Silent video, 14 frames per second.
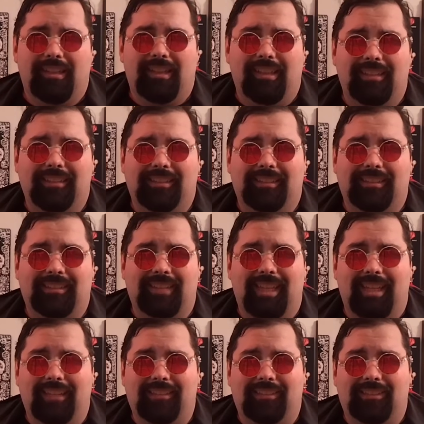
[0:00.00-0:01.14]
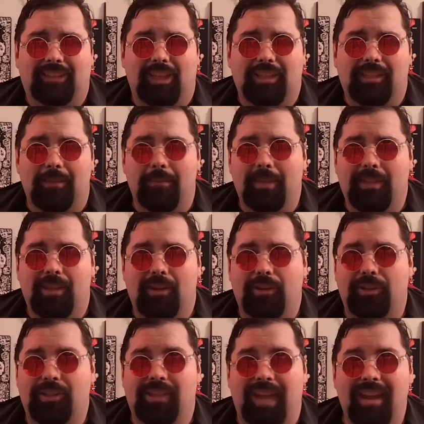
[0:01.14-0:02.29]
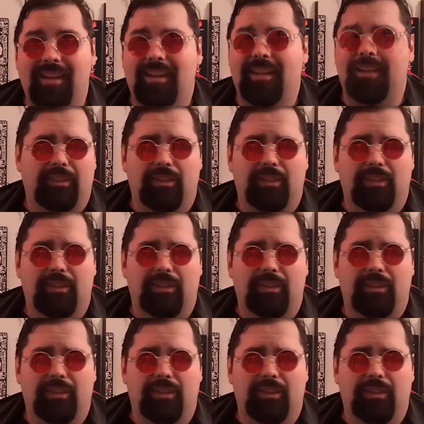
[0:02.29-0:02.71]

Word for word: Is it just a misunderstanding?